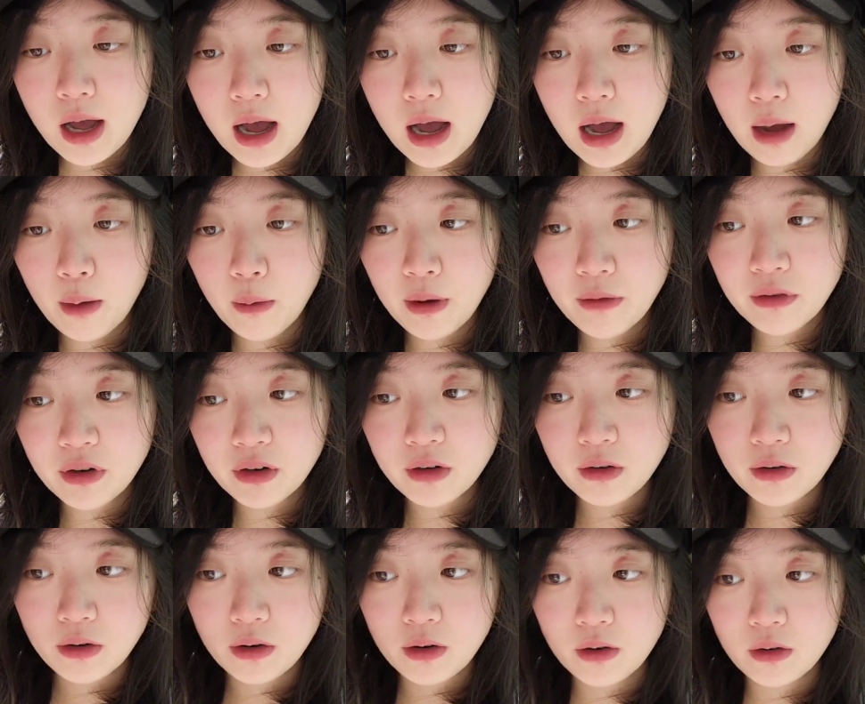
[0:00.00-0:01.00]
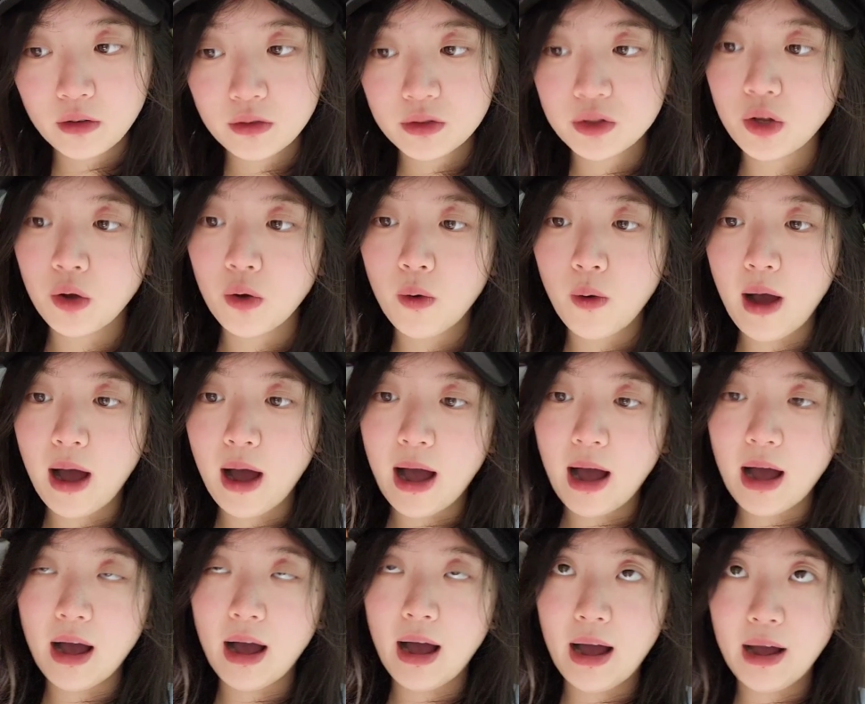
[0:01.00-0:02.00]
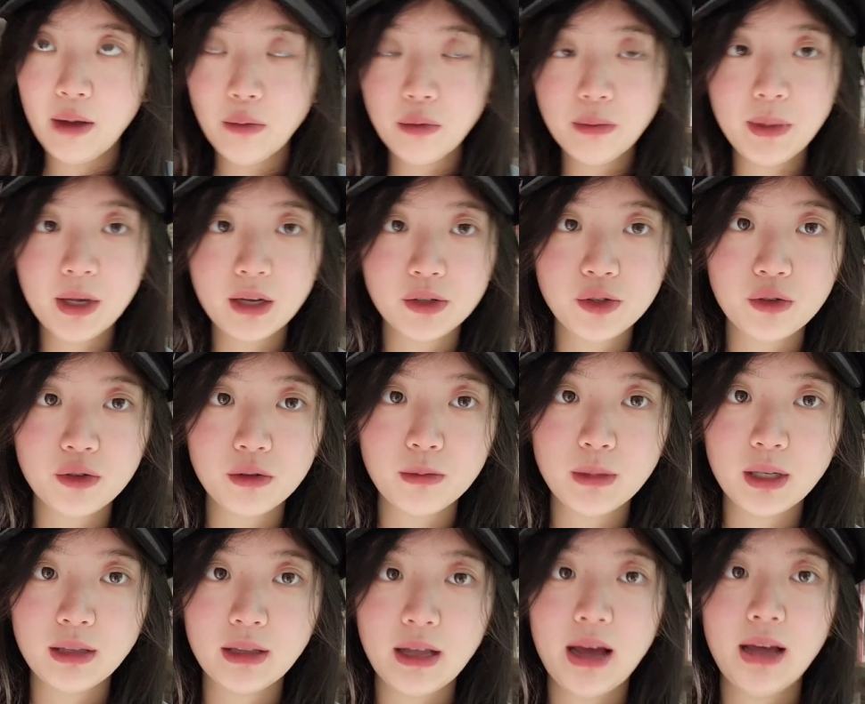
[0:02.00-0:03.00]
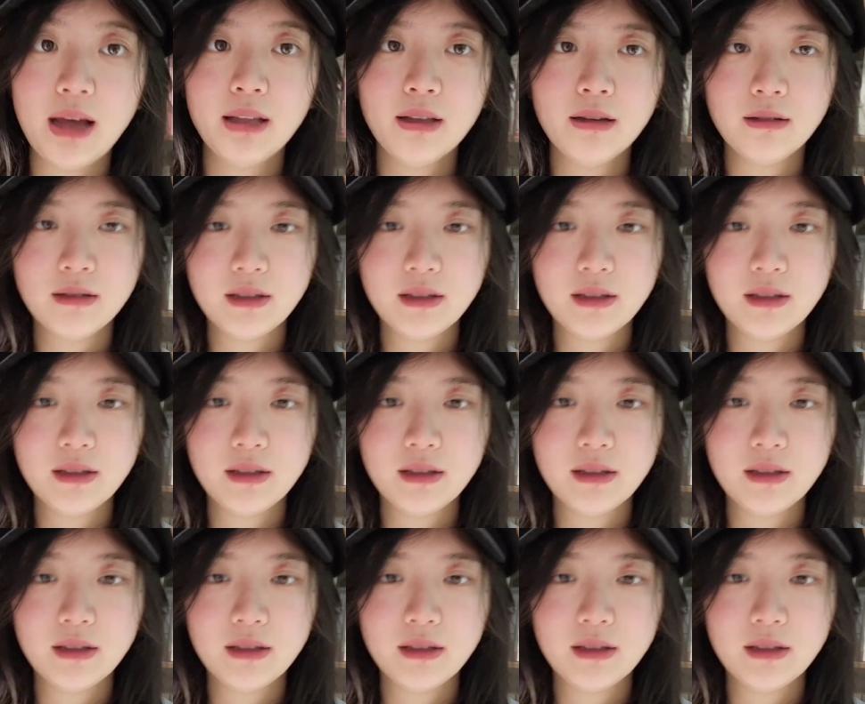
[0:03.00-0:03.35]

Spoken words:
However, so I would be assuming that